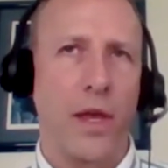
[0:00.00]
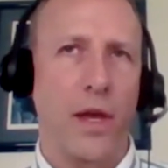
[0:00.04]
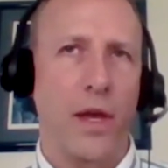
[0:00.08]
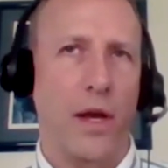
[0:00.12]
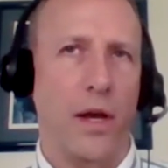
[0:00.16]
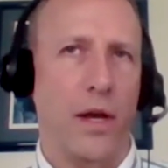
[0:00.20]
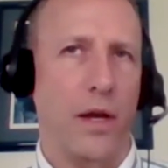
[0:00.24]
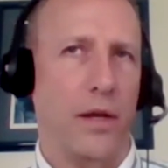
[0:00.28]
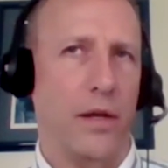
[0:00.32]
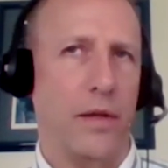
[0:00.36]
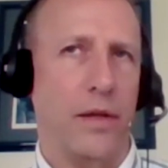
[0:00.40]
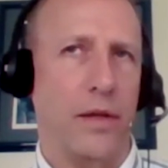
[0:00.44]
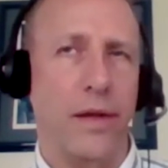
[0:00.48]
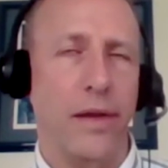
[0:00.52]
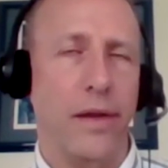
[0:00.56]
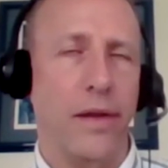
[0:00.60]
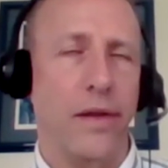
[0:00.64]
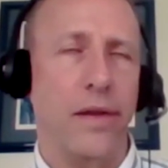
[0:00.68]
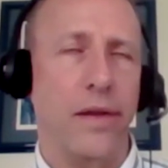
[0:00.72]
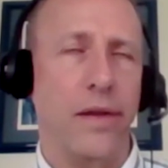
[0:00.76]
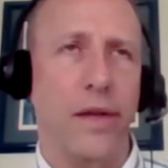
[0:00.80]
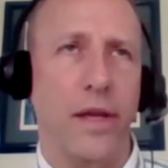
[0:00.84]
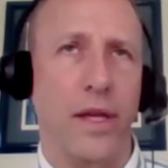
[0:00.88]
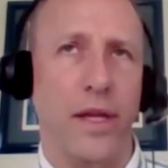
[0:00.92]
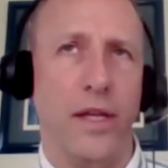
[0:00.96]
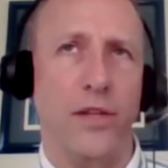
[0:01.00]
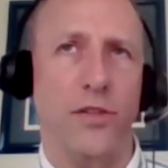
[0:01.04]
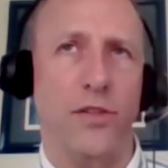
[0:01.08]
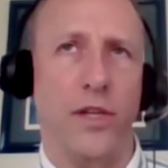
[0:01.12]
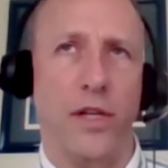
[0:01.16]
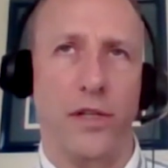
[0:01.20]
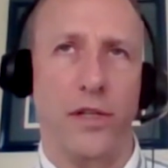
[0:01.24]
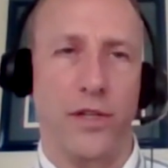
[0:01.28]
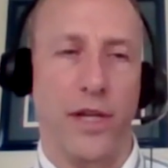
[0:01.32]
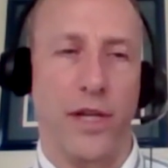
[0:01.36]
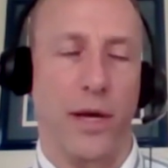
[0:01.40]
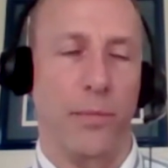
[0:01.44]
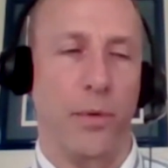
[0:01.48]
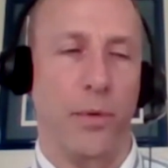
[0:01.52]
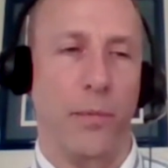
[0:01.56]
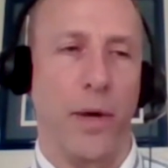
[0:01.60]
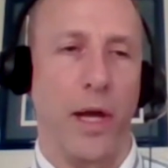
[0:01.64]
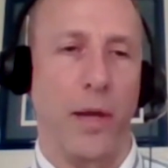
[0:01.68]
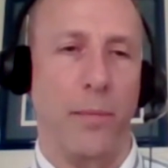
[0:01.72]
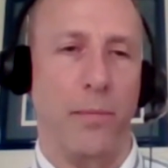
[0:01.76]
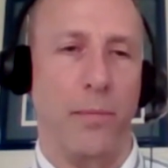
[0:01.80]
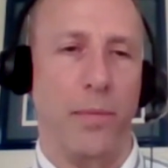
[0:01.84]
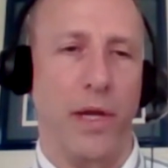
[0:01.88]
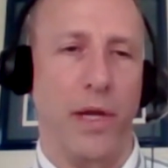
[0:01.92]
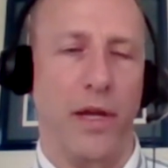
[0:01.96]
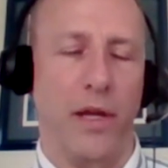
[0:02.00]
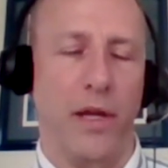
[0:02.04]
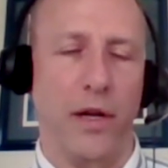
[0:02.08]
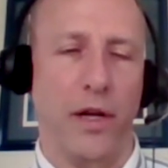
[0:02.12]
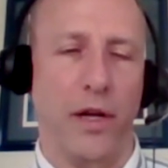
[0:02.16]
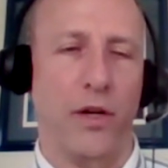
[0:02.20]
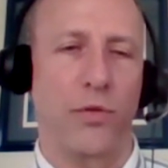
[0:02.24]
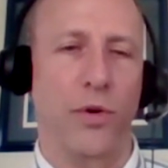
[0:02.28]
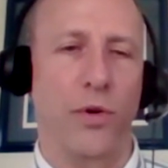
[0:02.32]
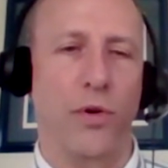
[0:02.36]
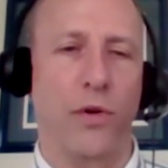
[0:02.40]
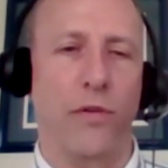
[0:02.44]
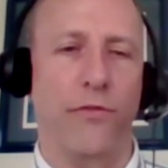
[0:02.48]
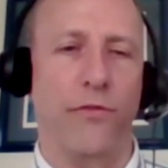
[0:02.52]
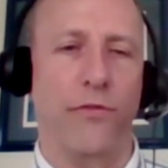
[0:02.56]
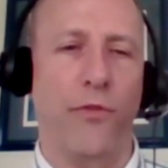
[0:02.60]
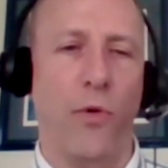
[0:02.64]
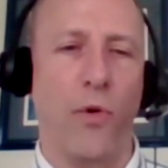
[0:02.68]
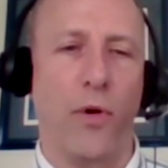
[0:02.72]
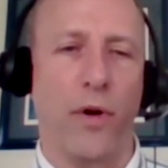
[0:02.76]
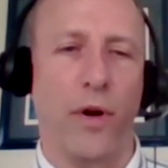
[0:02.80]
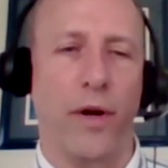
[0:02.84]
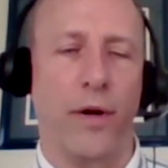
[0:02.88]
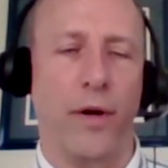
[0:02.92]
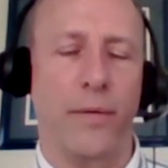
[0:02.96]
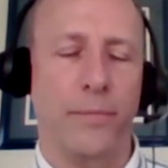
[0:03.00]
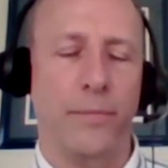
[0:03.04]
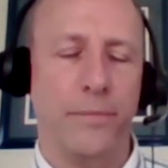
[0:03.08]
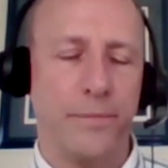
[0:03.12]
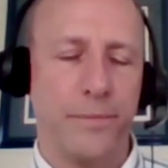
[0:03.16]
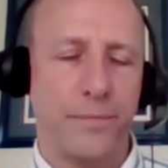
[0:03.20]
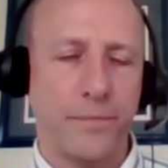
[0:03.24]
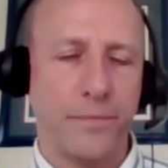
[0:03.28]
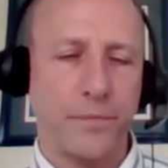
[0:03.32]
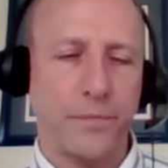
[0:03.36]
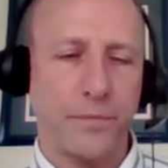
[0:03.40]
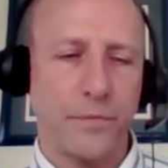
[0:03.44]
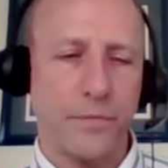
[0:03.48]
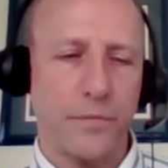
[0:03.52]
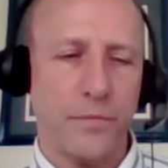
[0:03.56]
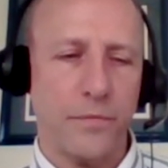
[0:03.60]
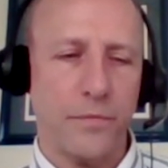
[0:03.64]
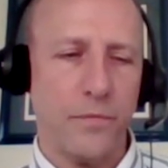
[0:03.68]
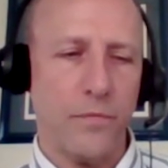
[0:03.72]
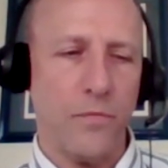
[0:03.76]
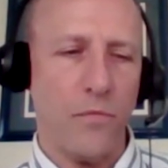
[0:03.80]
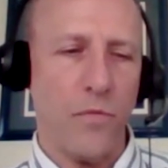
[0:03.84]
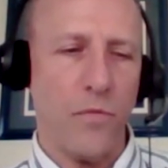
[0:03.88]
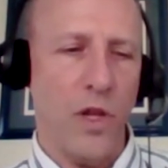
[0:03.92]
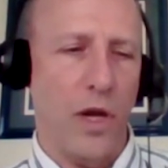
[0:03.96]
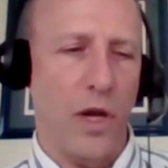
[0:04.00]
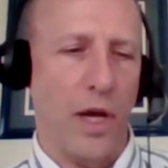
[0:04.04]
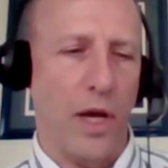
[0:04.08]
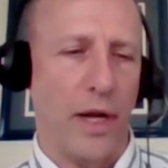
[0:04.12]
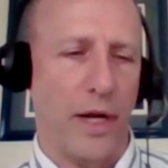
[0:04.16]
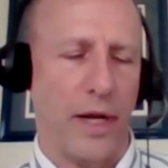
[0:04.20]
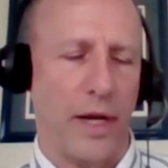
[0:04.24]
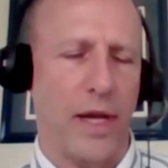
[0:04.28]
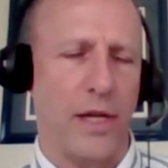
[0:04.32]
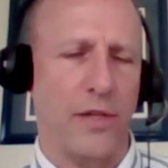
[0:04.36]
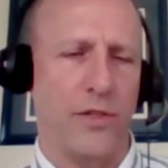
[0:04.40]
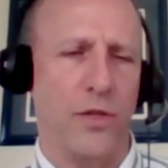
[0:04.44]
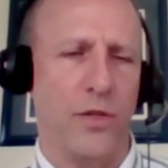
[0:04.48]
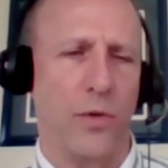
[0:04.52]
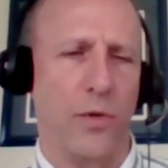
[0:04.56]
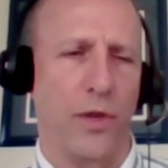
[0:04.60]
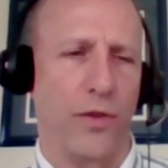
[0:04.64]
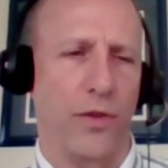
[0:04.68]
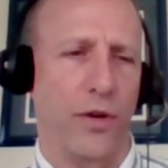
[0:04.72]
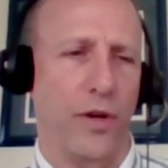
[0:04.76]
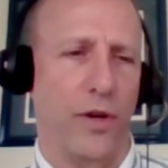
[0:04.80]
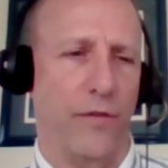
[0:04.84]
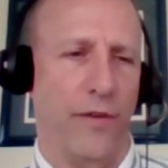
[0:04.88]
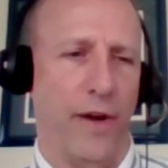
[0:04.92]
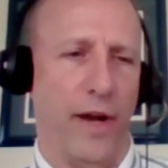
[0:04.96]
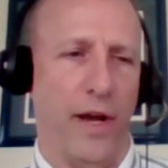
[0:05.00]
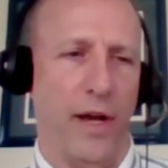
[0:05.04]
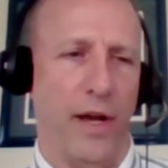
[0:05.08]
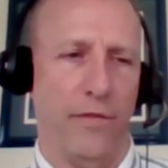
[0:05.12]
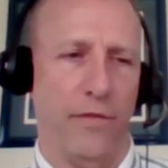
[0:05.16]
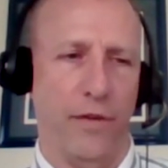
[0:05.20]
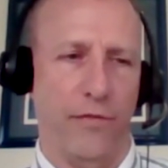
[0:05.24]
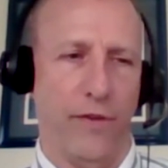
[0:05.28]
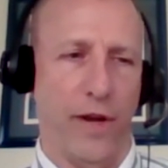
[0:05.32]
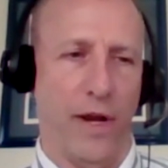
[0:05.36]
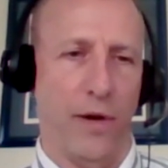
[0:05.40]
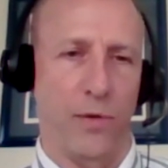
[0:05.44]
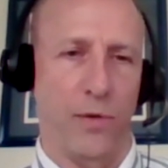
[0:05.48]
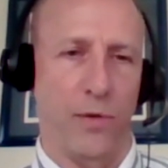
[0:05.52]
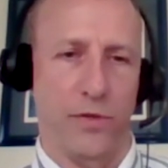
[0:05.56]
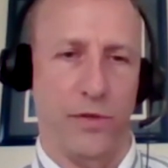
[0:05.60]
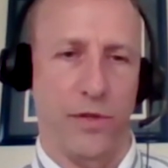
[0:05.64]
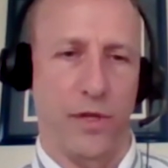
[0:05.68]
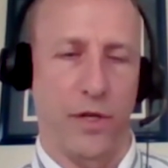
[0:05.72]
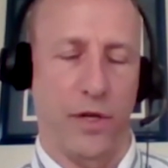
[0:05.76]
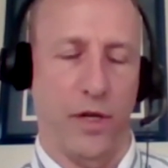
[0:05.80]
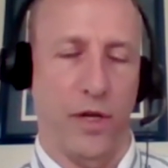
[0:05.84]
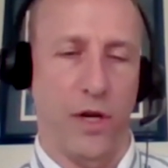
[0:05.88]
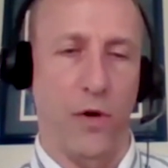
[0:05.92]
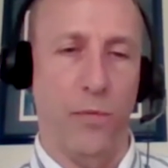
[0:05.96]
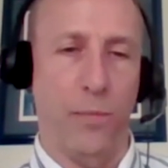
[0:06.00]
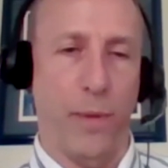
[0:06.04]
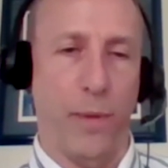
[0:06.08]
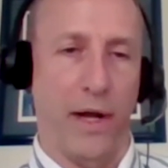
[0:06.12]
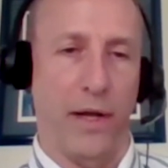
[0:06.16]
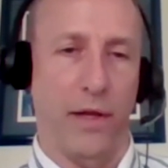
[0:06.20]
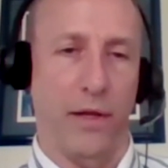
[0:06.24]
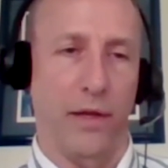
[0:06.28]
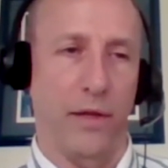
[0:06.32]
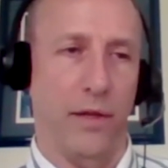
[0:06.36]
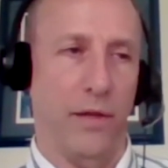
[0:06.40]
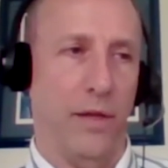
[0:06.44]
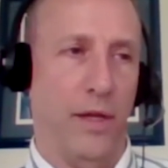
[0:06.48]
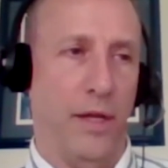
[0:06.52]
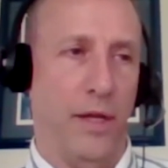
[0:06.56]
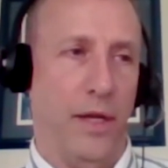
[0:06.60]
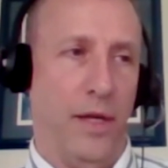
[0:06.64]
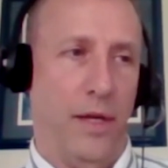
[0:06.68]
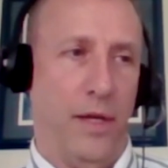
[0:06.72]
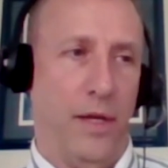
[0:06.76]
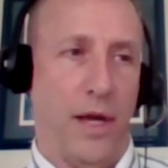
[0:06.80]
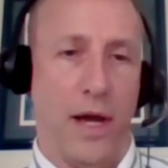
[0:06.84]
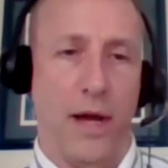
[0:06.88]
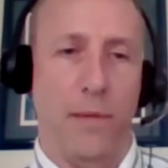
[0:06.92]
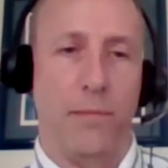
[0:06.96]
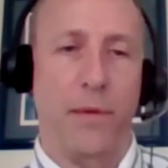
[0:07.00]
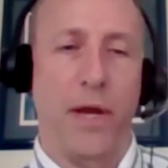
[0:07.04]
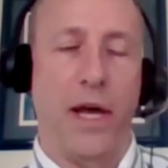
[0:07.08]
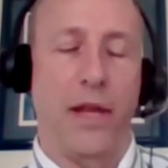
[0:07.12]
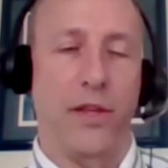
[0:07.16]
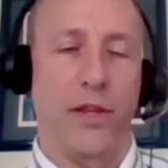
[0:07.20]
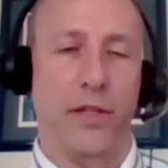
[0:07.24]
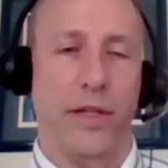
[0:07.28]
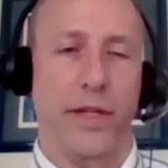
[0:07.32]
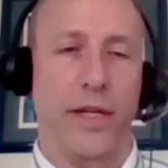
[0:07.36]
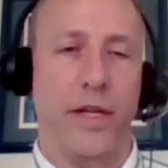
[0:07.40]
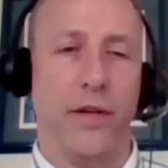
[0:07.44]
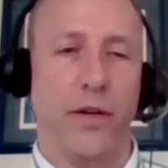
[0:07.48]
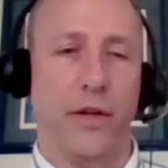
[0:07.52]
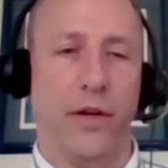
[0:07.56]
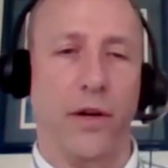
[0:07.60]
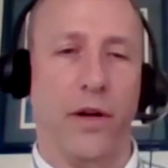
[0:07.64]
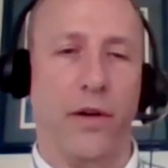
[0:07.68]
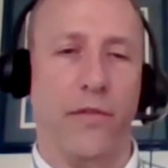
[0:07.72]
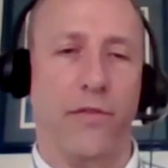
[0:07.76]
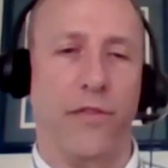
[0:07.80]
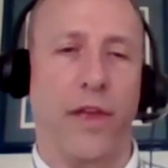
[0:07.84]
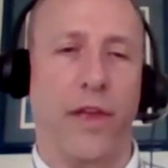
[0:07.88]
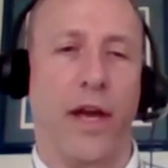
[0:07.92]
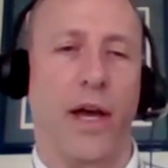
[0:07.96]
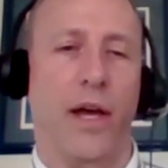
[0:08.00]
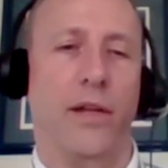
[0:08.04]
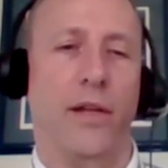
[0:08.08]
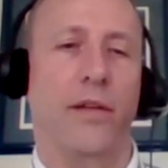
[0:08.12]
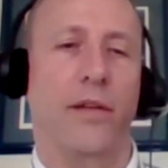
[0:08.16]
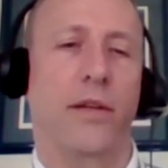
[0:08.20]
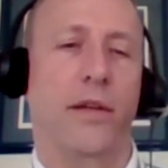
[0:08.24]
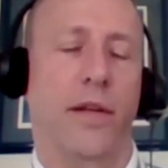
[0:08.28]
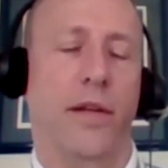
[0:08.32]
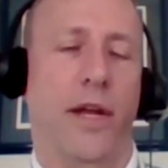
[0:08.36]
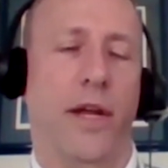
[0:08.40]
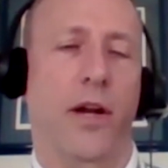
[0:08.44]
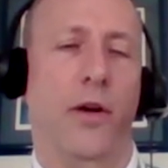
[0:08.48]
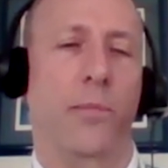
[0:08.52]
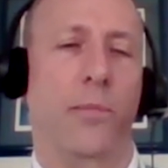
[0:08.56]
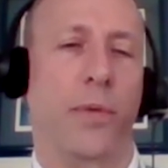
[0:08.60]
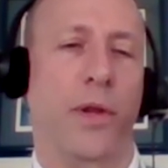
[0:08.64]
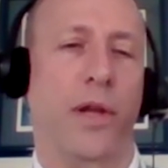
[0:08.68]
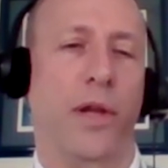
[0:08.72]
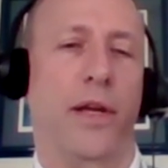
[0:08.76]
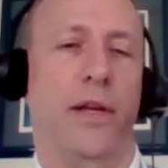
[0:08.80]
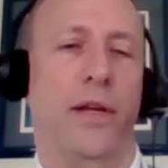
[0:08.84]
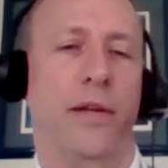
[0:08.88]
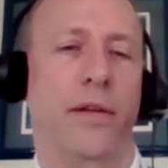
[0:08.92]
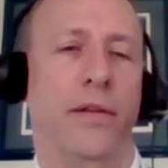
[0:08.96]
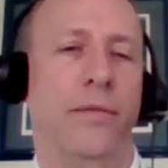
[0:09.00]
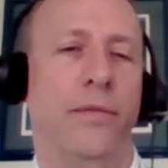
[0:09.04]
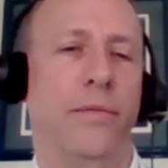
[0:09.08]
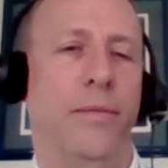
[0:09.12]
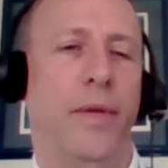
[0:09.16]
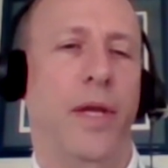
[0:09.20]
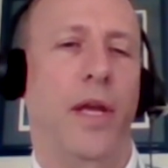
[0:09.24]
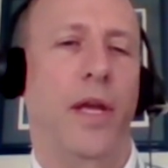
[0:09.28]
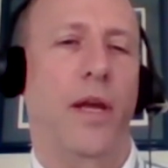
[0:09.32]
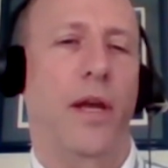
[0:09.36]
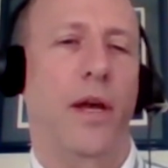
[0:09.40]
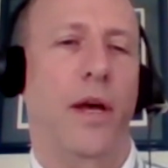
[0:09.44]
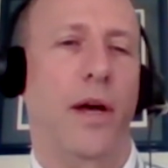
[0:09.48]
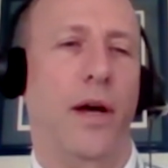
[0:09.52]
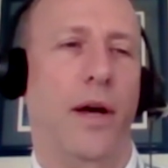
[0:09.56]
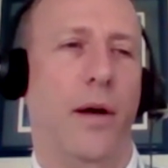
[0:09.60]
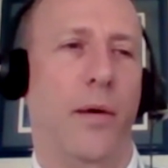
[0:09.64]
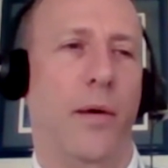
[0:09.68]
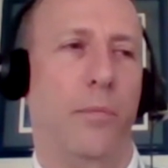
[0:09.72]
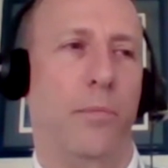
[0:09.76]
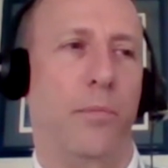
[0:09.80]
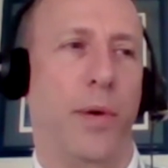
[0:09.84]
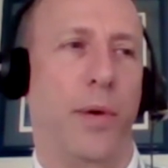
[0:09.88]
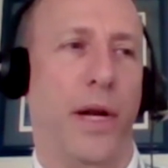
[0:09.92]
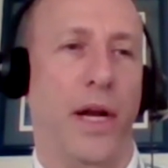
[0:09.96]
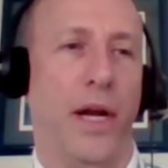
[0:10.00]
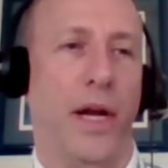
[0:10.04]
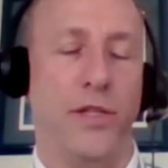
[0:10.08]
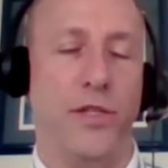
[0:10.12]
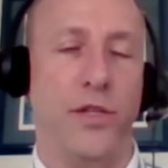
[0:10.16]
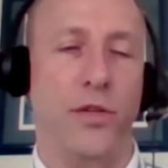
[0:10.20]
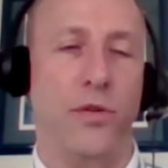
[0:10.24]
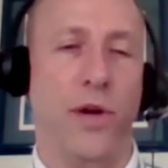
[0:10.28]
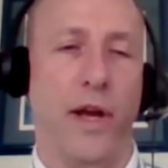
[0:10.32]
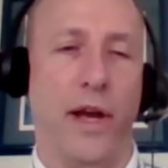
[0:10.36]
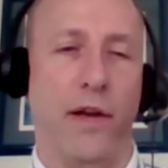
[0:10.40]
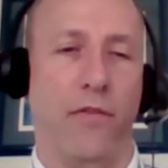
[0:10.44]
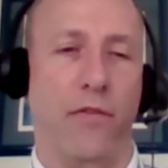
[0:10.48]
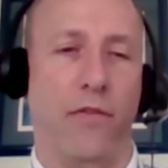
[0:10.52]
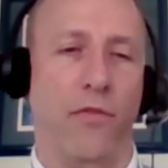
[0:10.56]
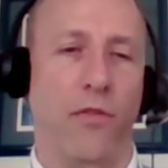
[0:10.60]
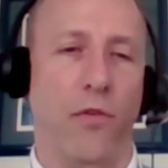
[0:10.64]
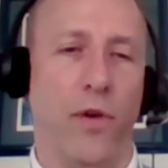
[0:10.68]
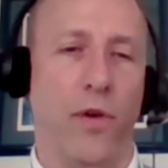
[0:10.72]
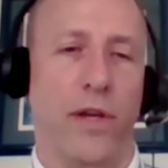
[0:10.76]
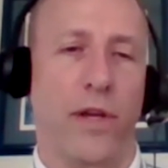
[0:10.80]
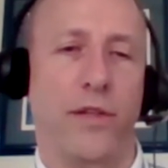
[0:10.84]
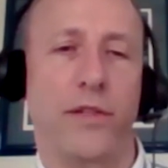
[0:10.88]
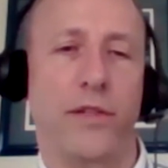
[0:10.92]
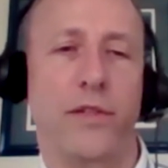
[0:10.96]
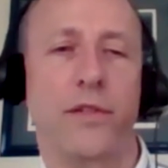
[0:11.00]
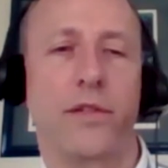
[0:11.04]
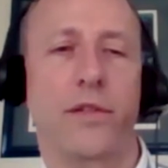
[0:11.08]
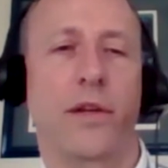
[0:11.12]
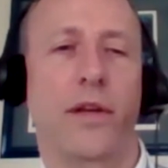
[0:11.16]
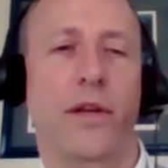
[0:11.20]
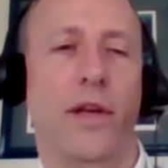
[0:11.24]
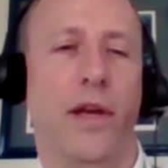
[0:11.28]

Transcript: Uh, an easy example might be in a crew of four on a K C one thirty-five. If I was the co-pilot, I'm not the leader of that airplane, uh, but I do have a voice.